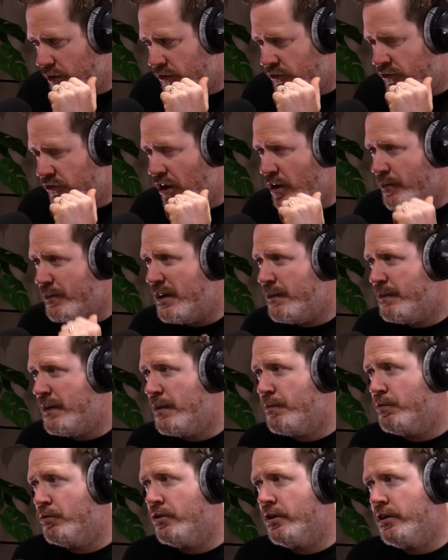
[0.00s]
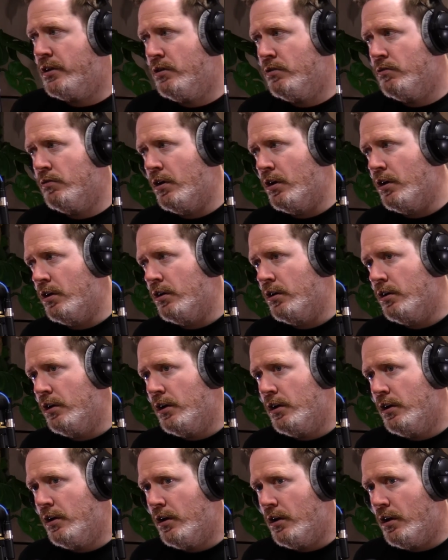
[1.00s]
so many people that you are
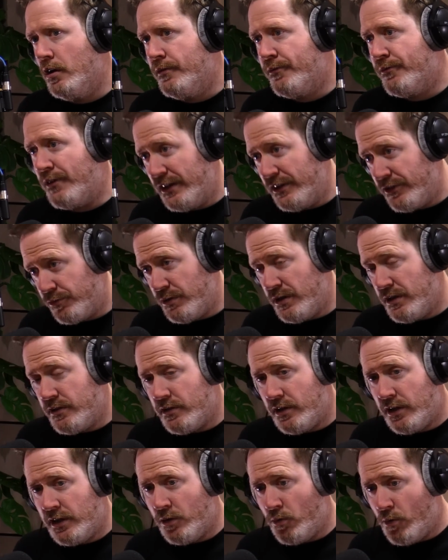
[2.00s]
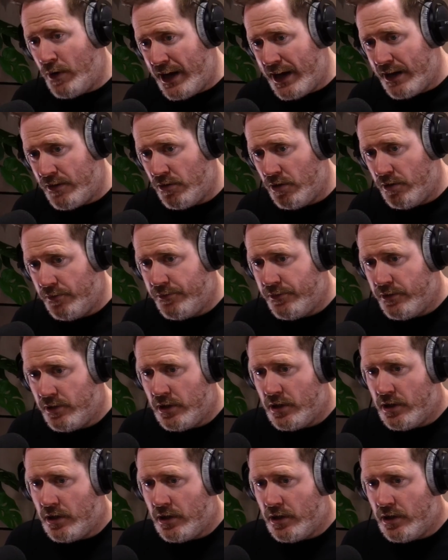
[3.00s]
friends with and aware of